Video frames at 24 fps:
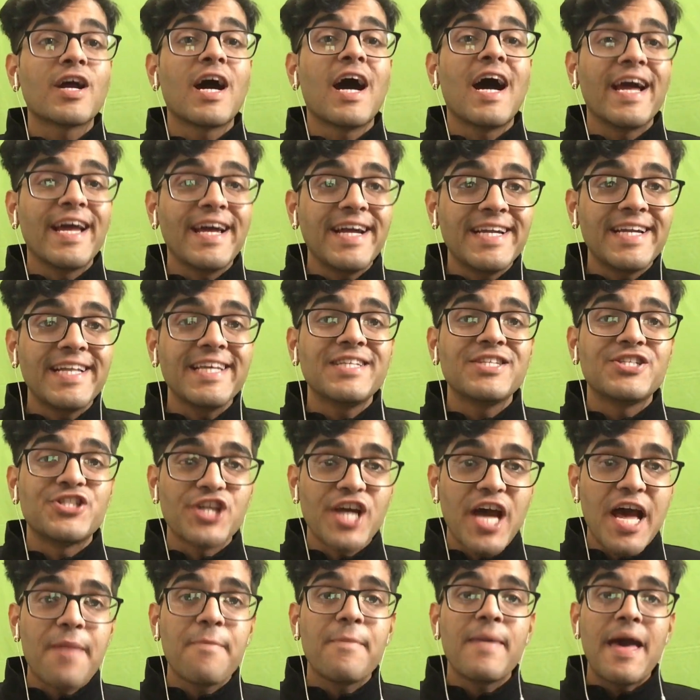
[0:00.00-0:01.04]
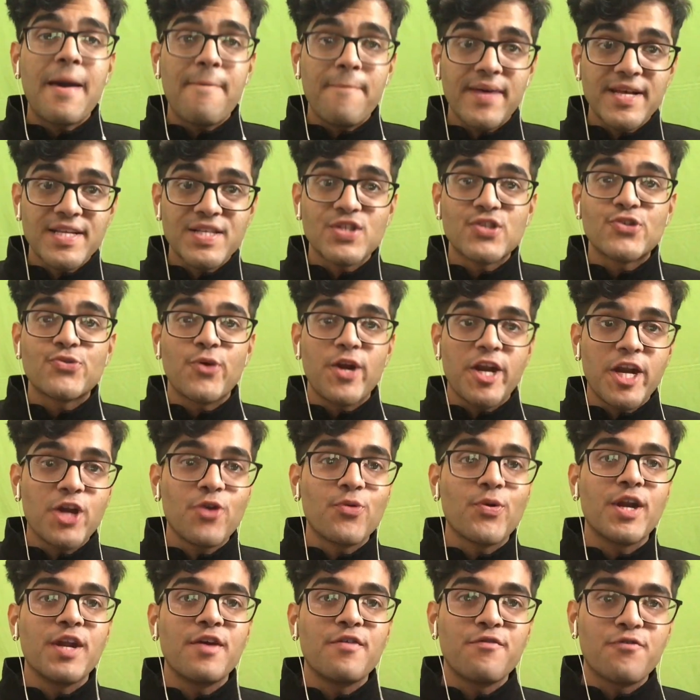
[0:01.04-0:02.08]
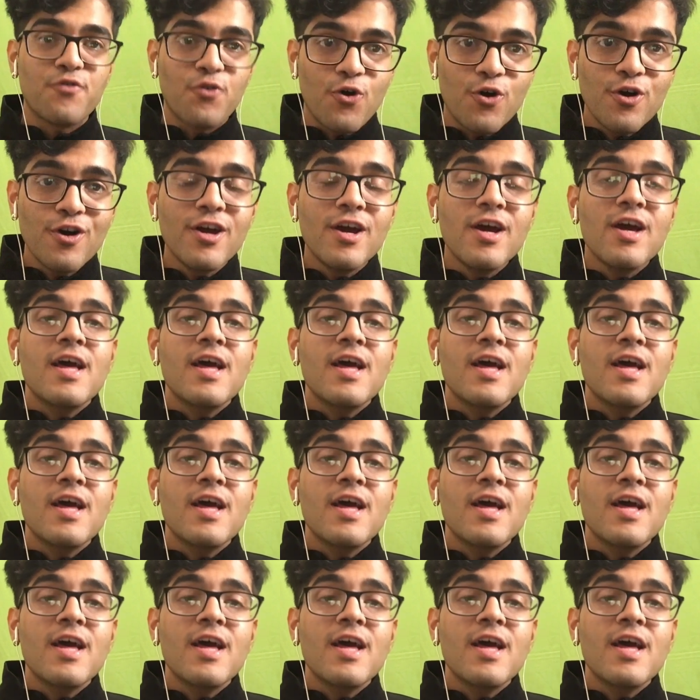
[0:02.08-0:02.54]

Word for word: IIT JAM MS 2024